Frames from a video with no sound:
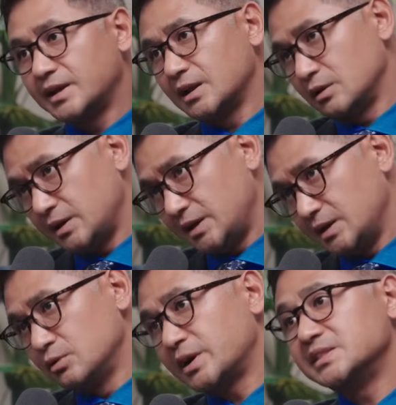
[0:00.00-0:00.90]
They can
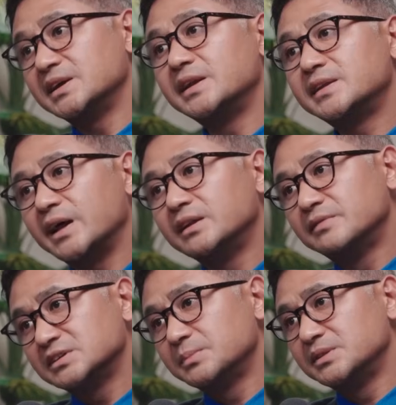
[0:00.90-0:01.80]
look at the entire
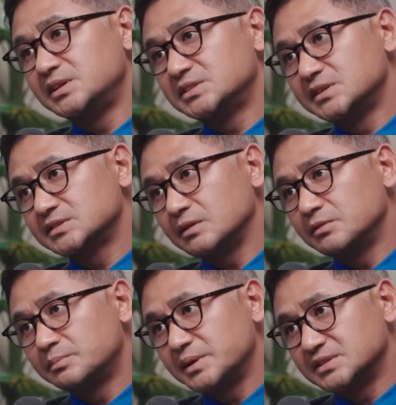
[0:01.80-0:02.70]
investment thesis
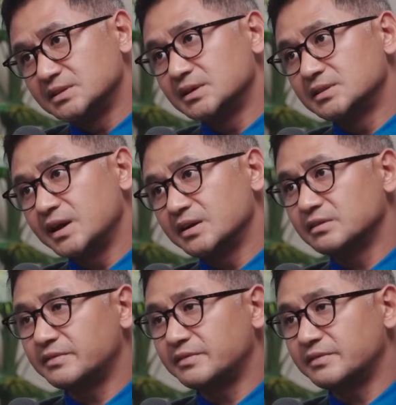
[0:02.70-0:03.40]
that we presented there,